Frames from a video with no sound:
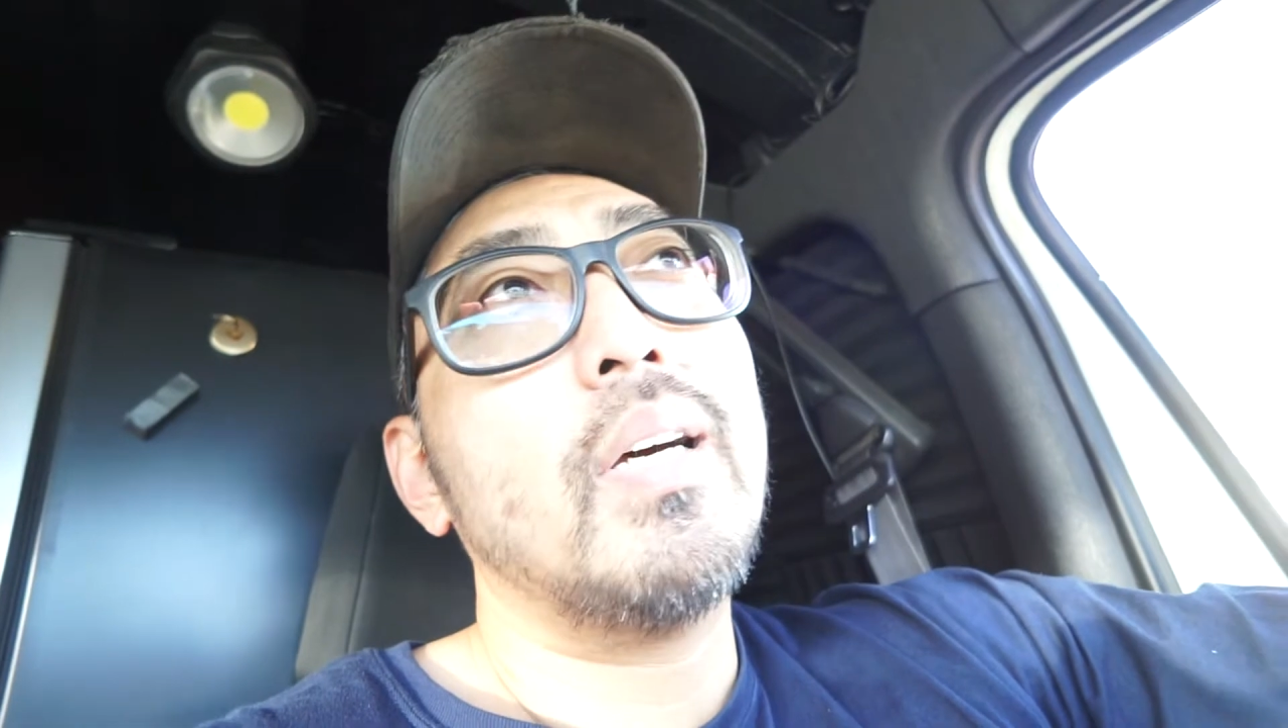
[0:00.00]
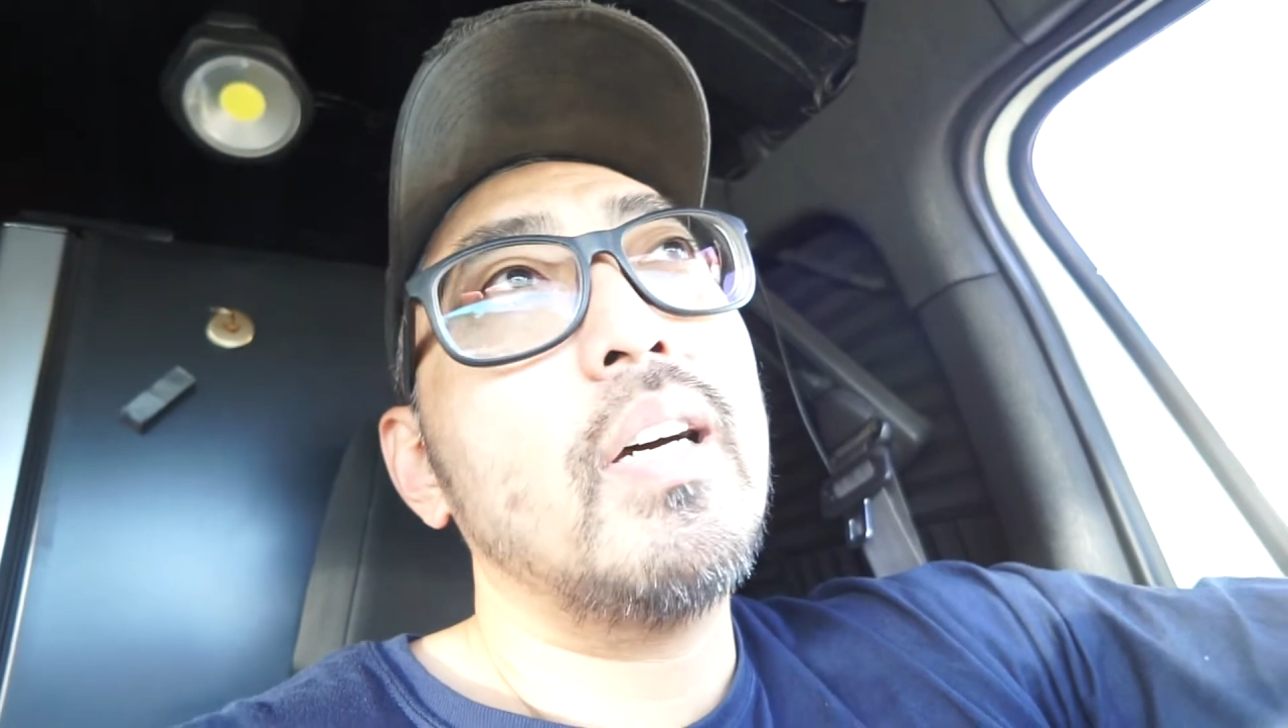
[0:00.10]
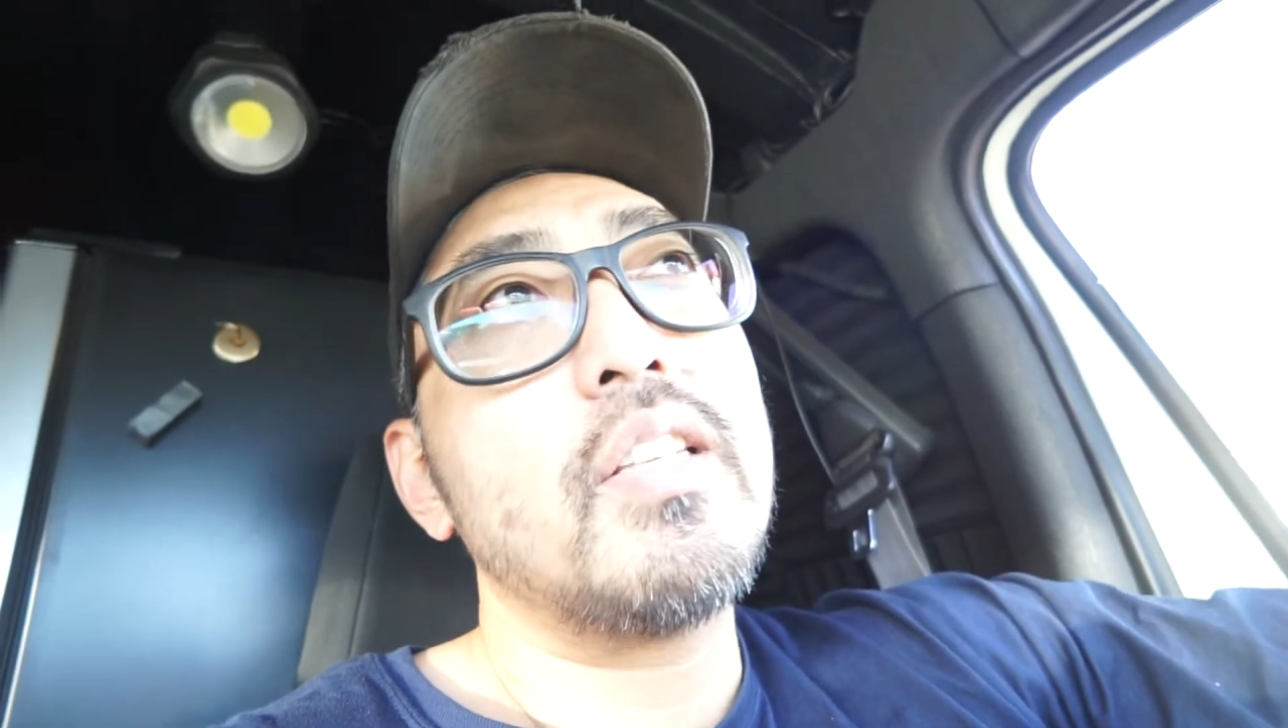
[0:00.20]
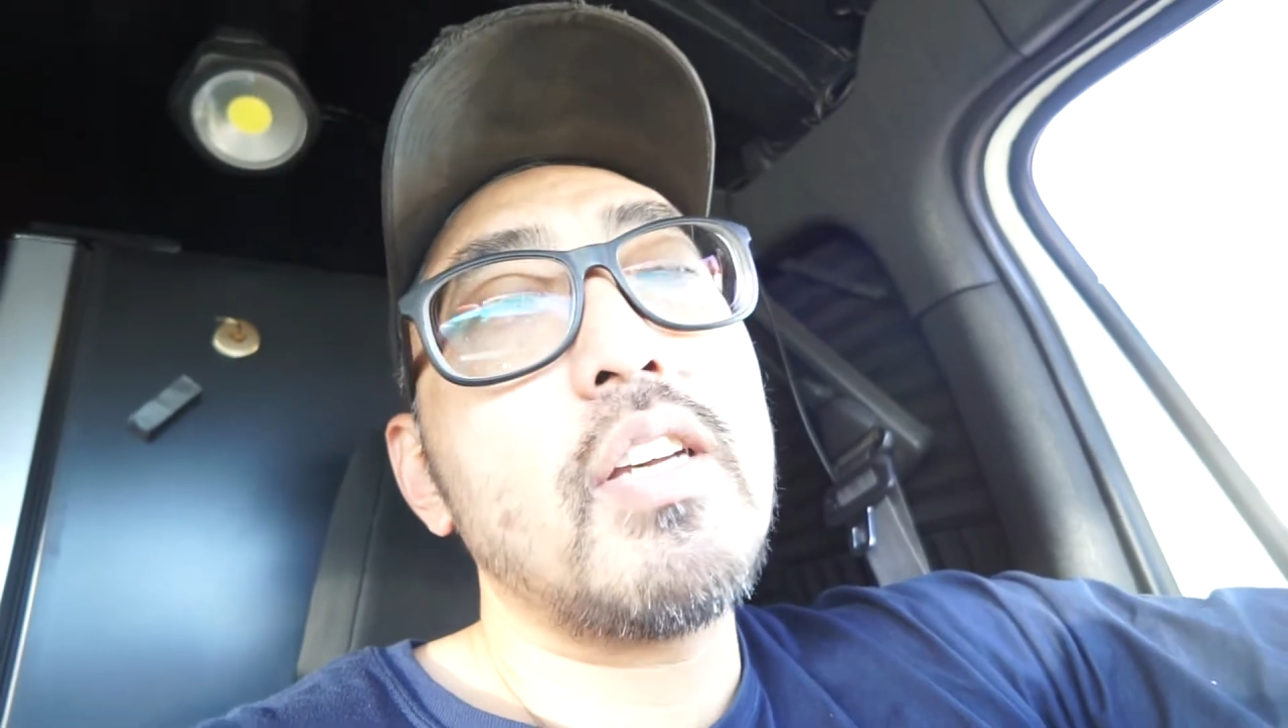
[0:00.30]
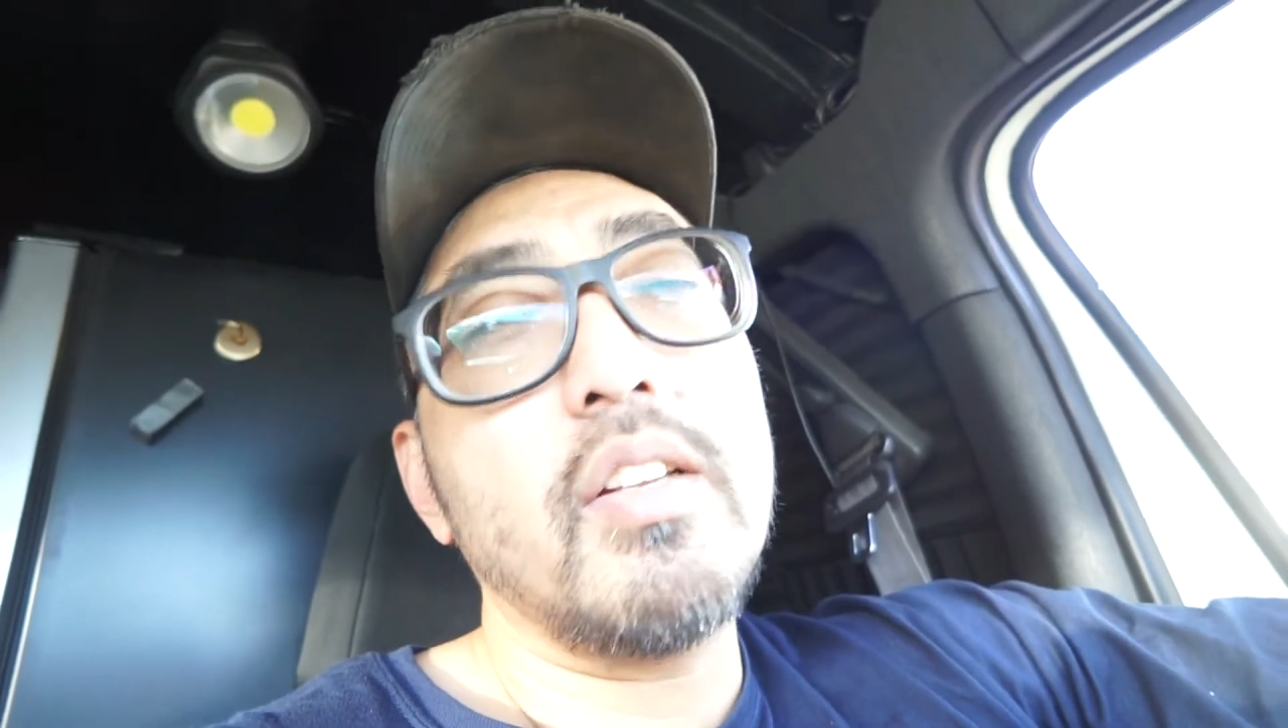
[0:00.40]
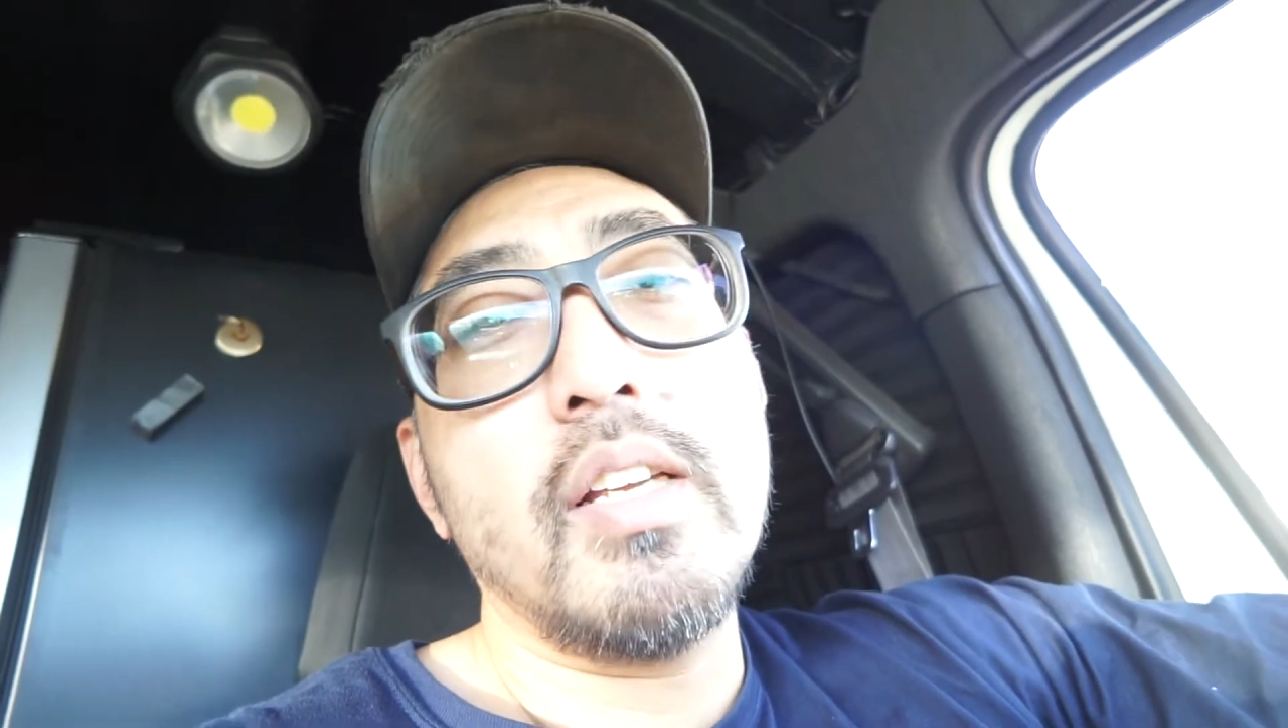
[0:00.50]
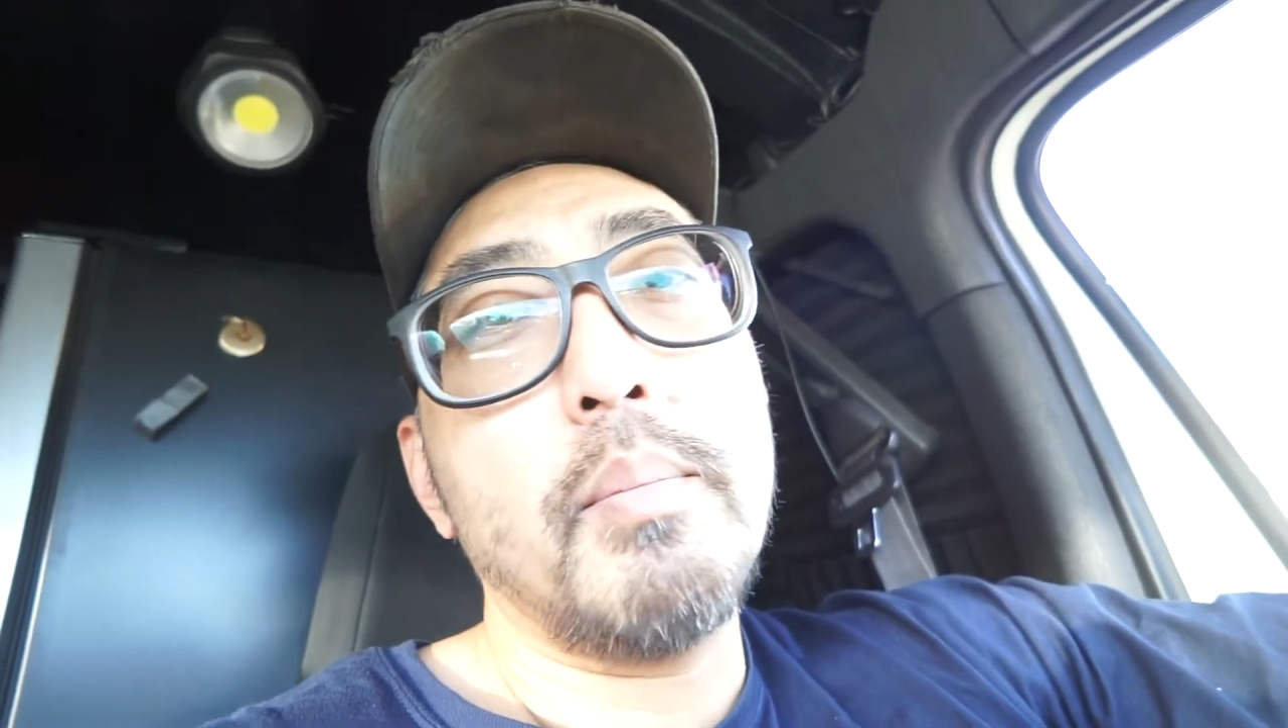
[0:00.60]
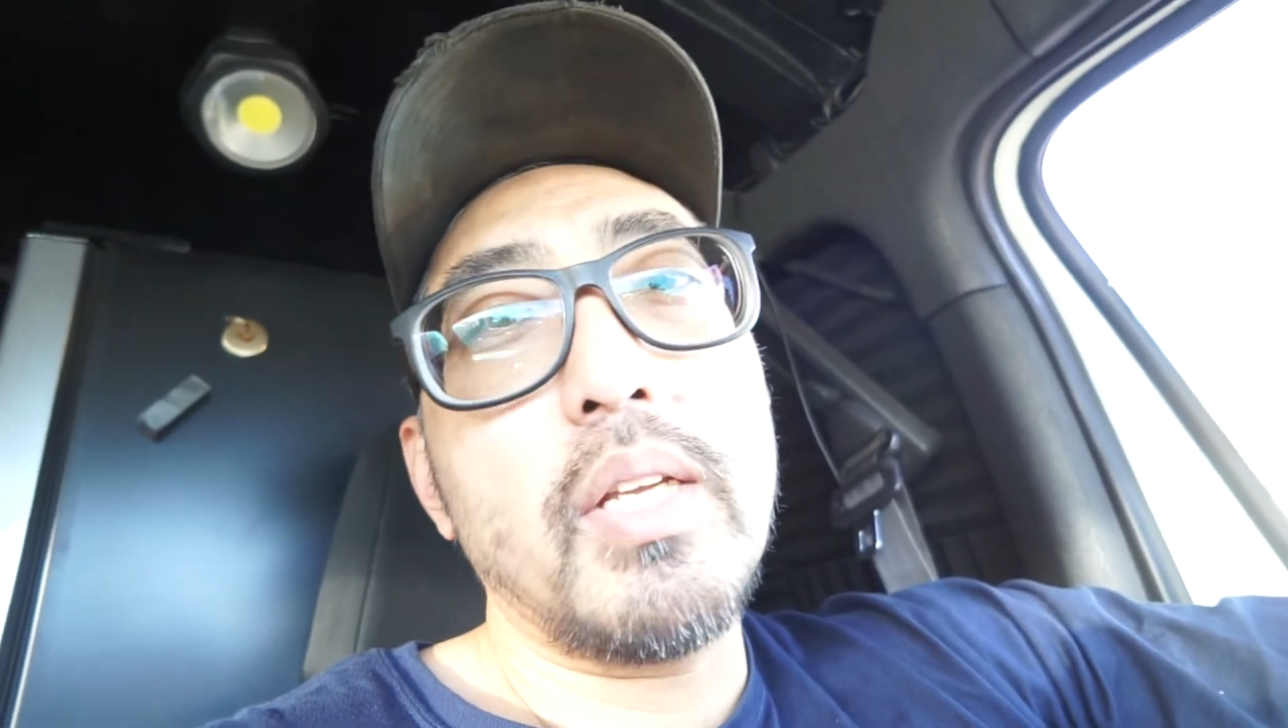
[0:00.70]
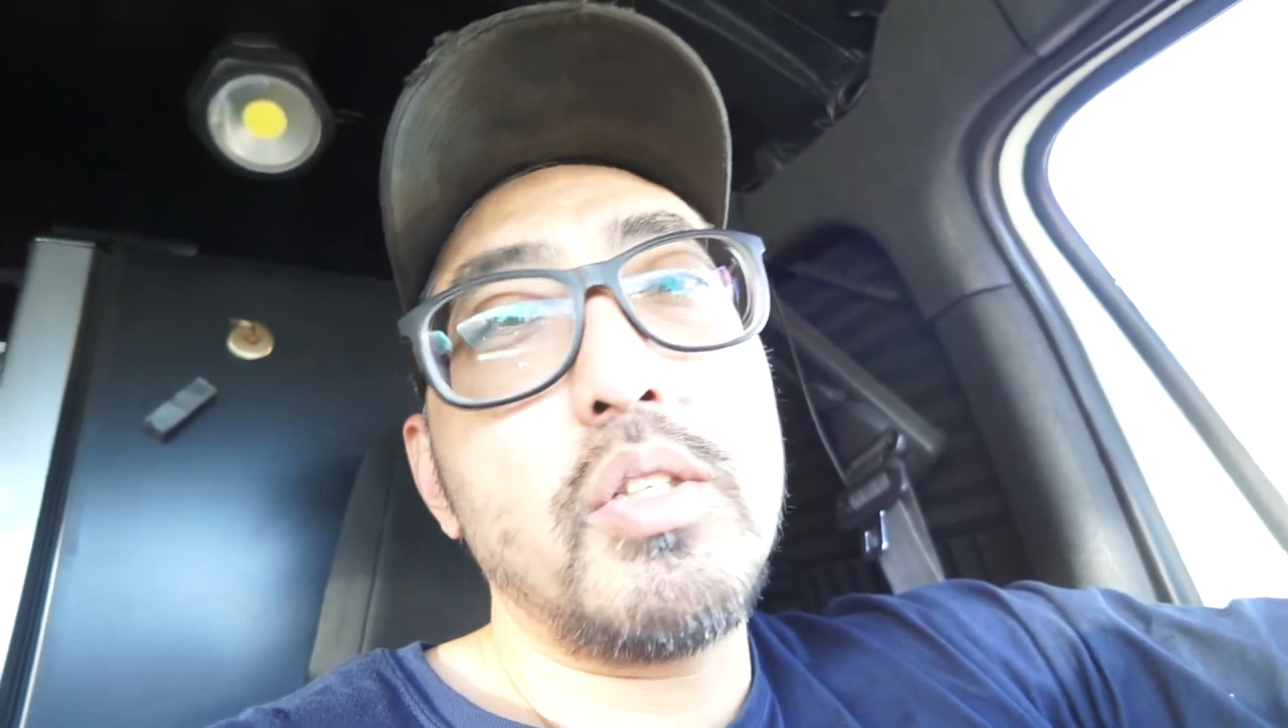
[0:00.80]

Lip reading: it's held in by